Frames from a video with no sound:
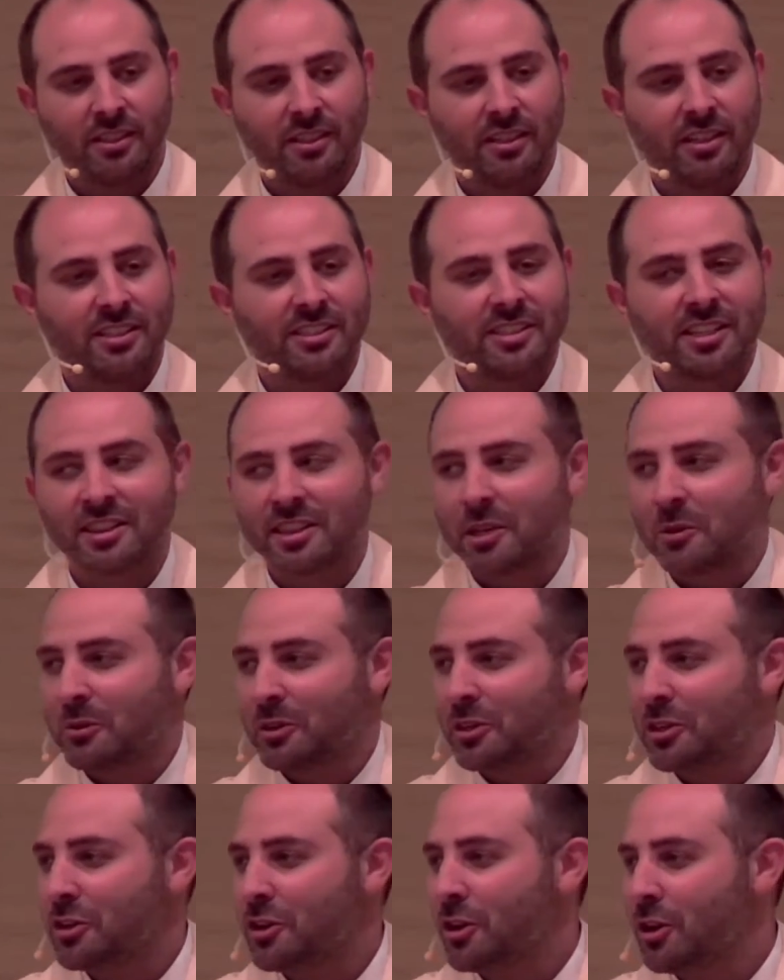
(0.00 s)
is that they
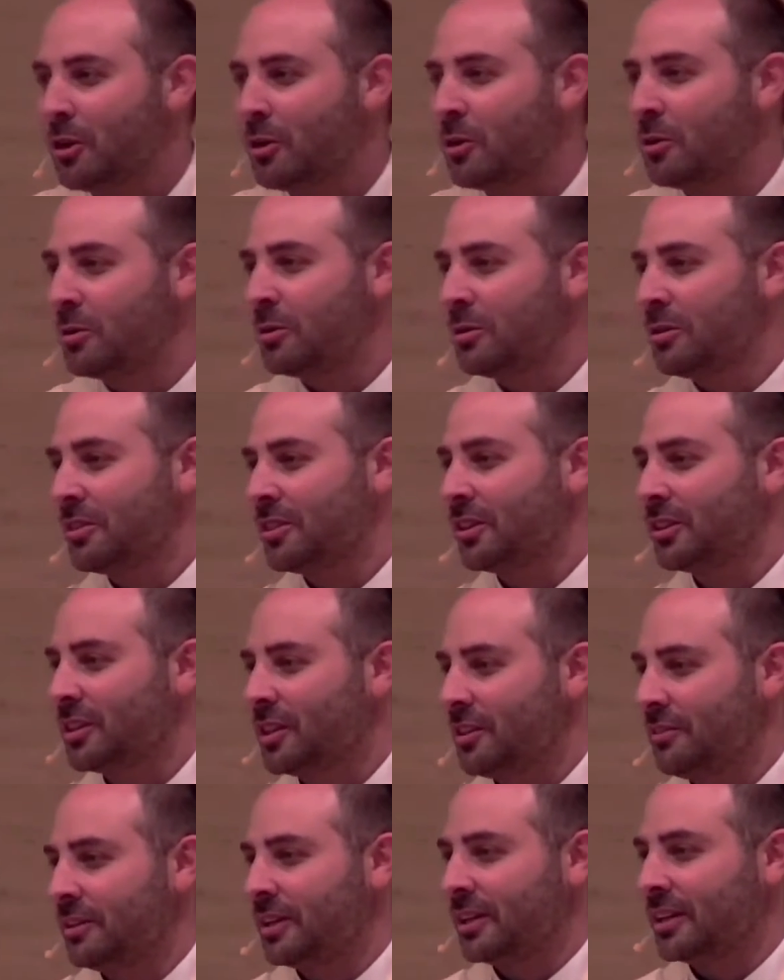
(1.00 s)
would know the
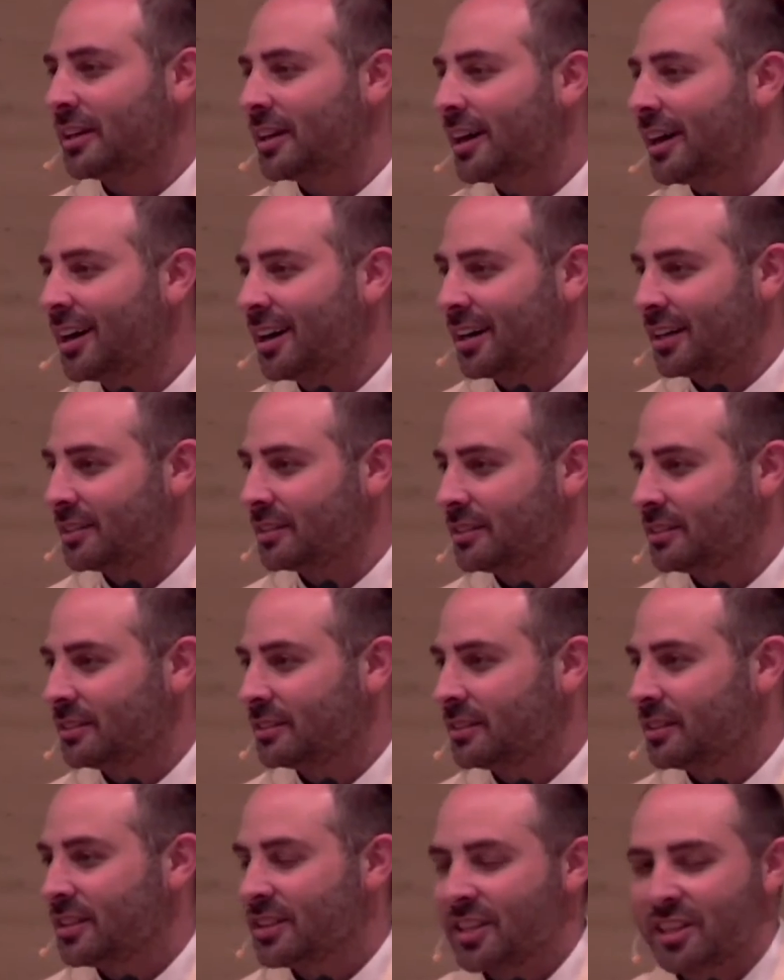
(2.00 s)
living
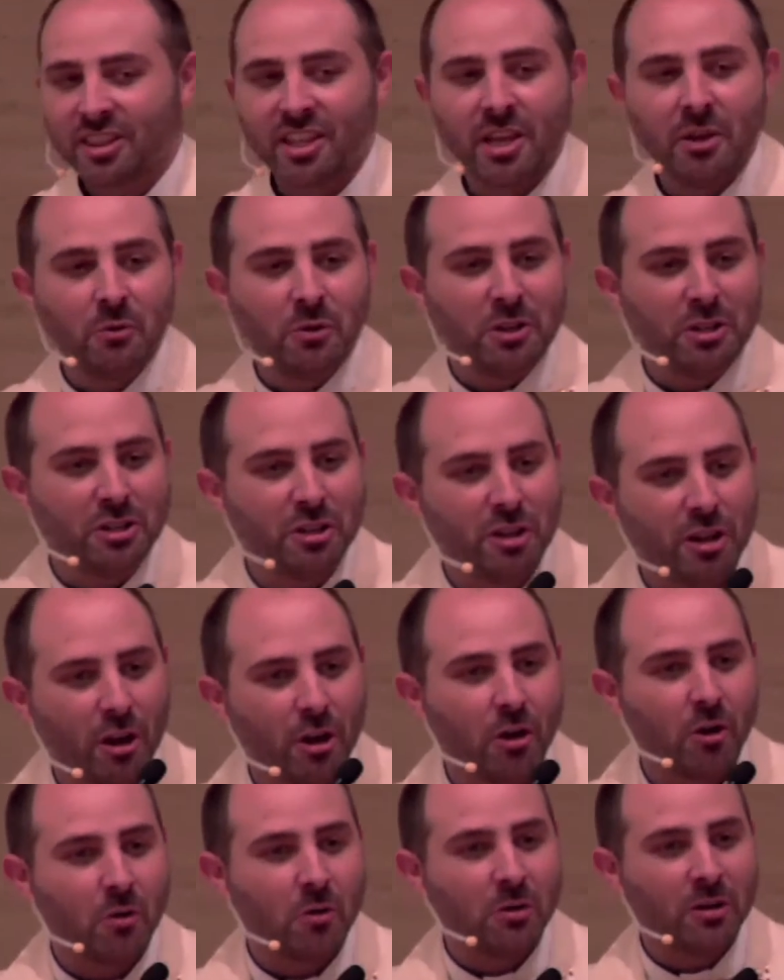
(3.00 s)
God, that they would
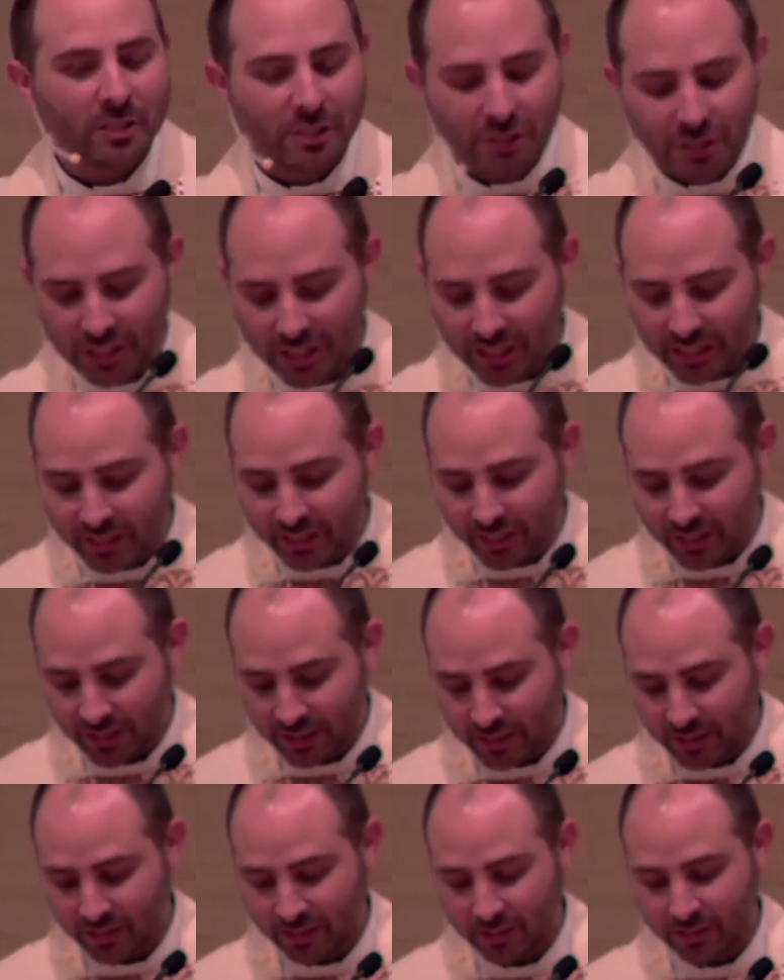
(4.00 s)
know
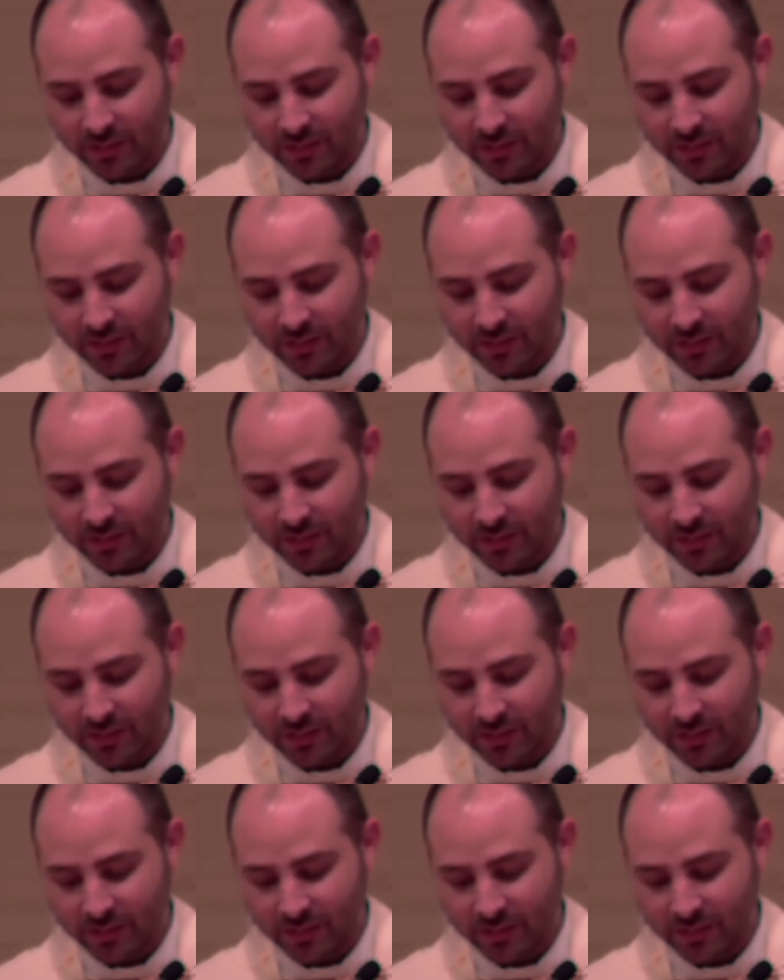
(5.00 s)
Jesus.